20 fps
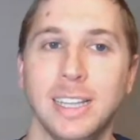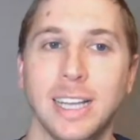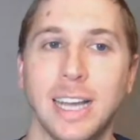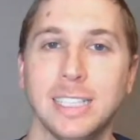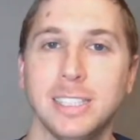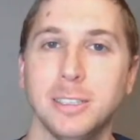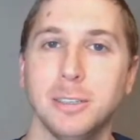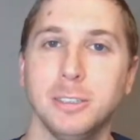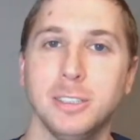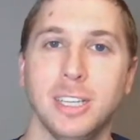
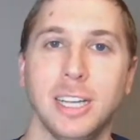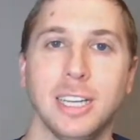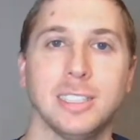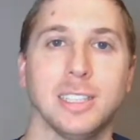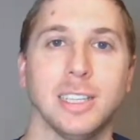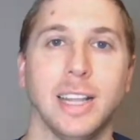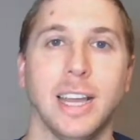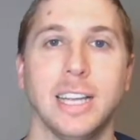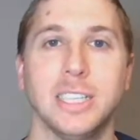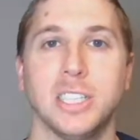that's a
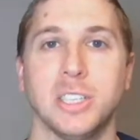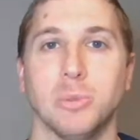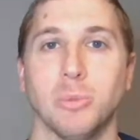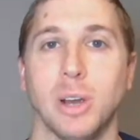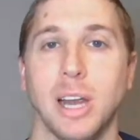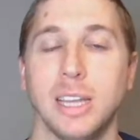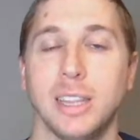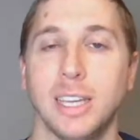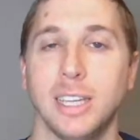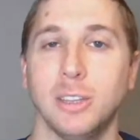destination
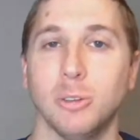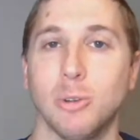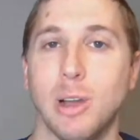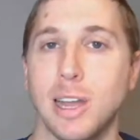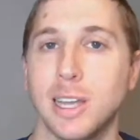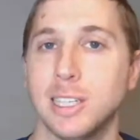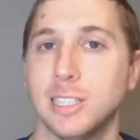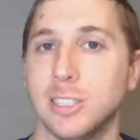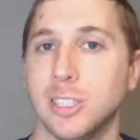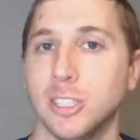where I think the
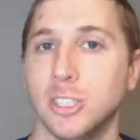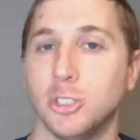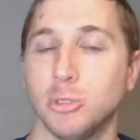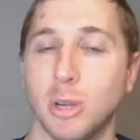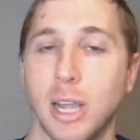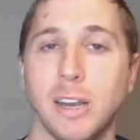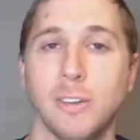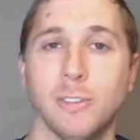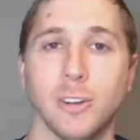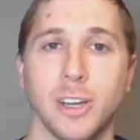Rockies could
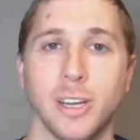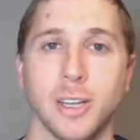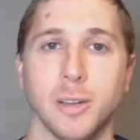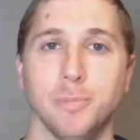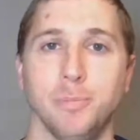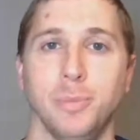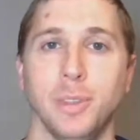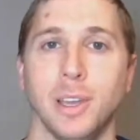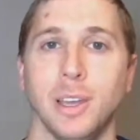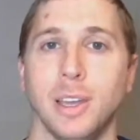trade for
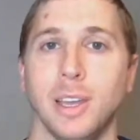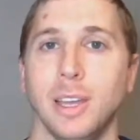him,